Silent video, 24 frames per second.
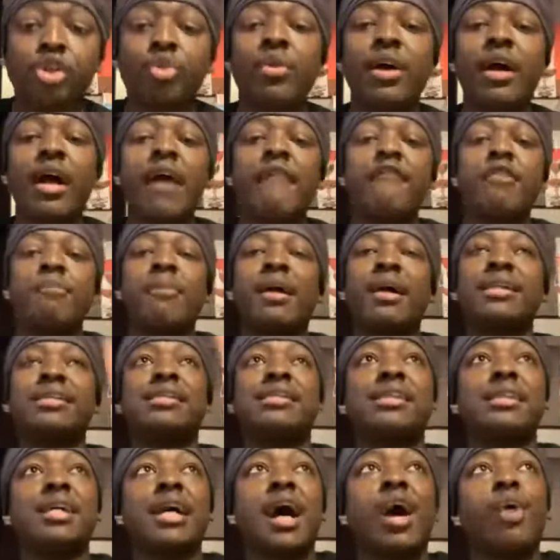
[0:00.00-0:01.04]
So when everybody
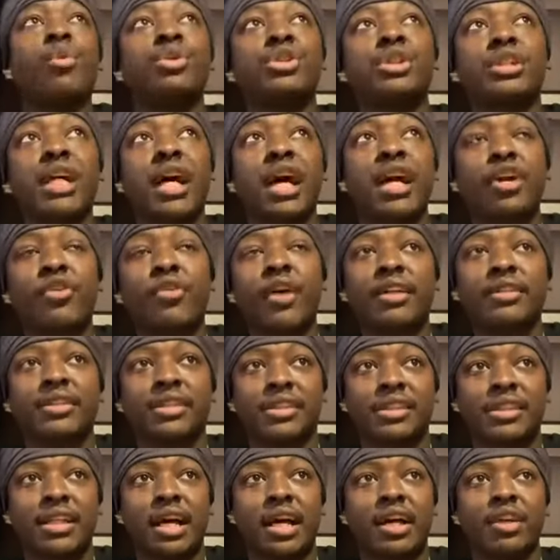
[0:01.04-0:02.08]
see Yahawashi crack
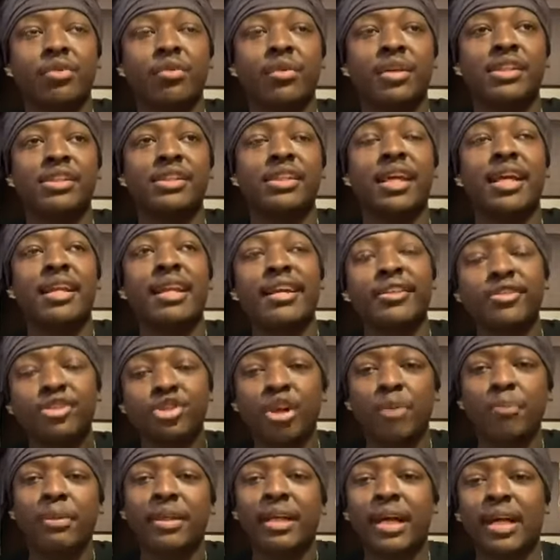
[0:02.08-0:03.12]
the sky, you understand that
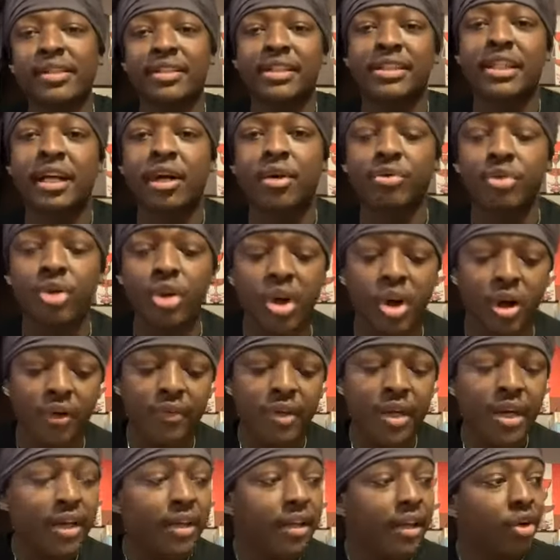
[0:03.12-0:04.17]
trumpet kind of sound
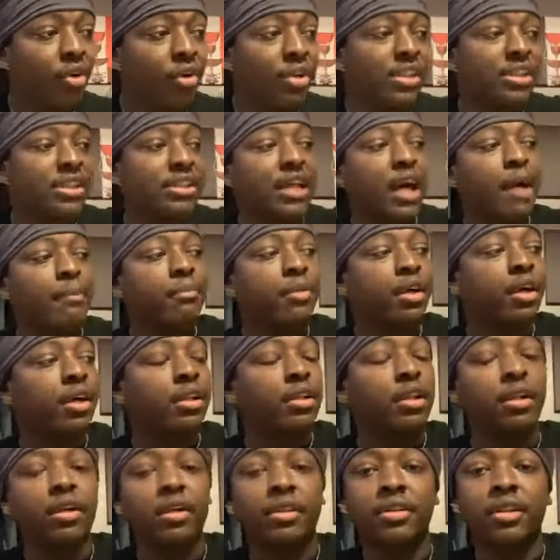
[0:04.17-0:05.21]
off. They're going to stop
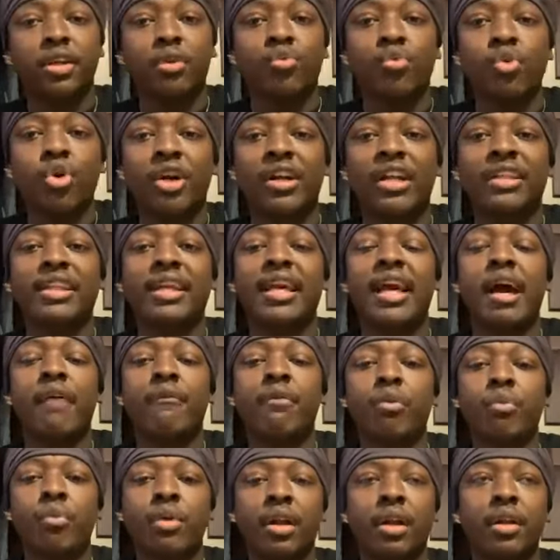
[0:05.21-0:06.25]
uh, the, the war that they
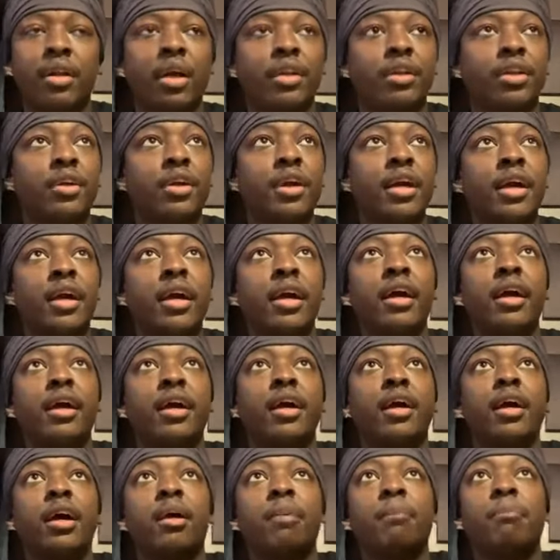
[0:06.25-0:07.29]
have with one another
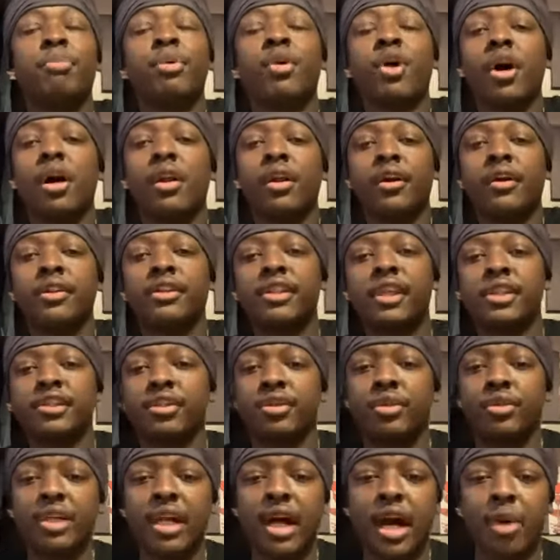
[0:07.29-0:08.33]
and uh, put all their
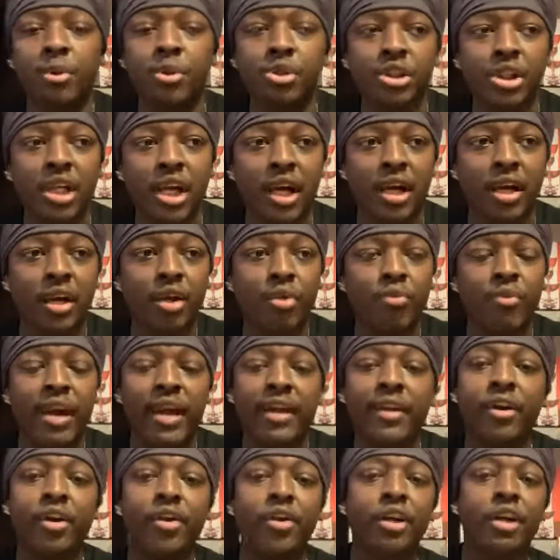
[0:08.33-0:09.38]
attention on Yahawashi.
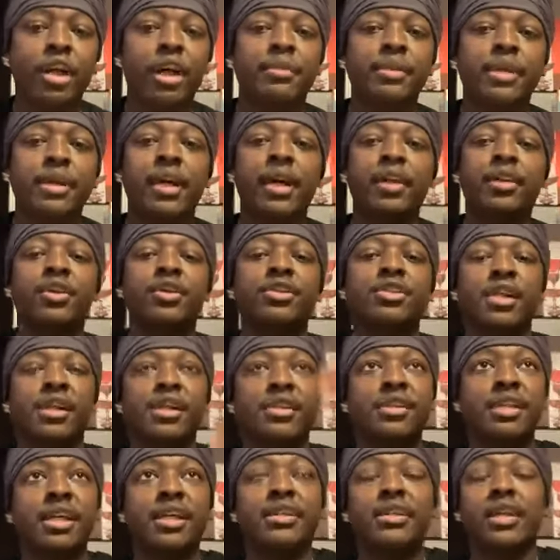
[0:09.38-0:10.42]
right? And they're going to come together and try
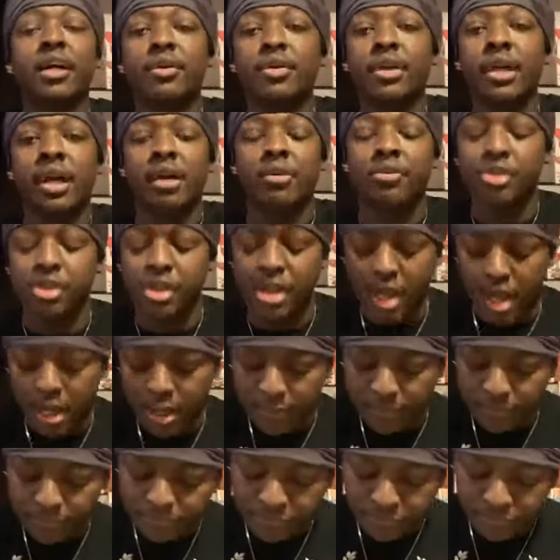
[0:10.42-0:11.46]
to take down
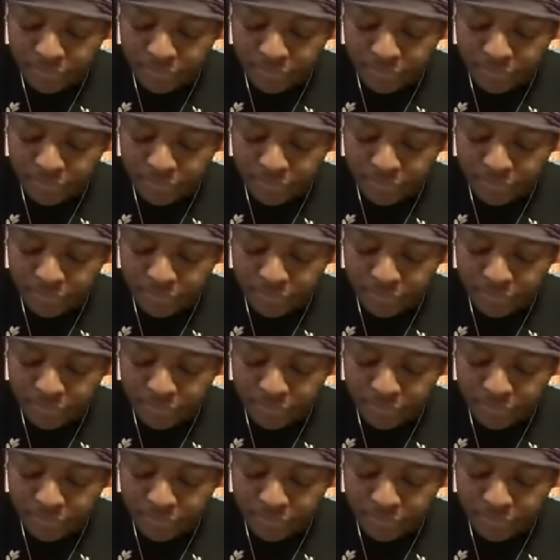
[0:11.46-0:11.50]
Yahawashi.